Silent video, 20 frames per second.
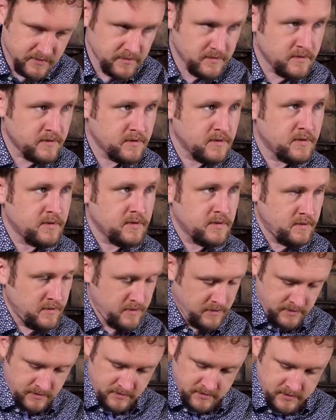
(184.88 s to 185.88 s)

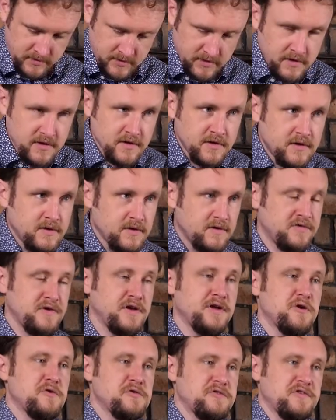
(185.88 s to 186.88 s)
So
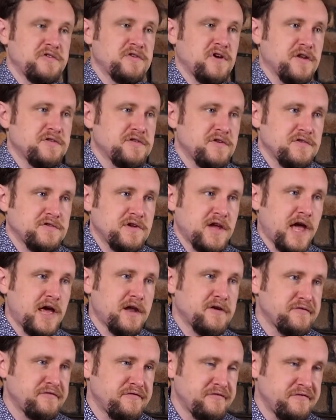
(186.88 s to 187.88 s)
you notice it's got this
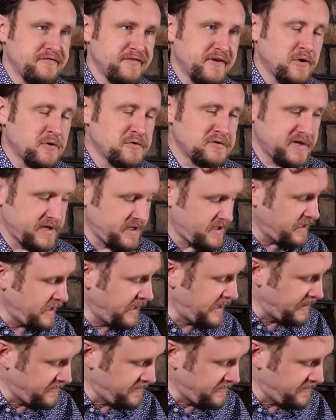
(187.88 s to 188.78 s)
kind of floaty,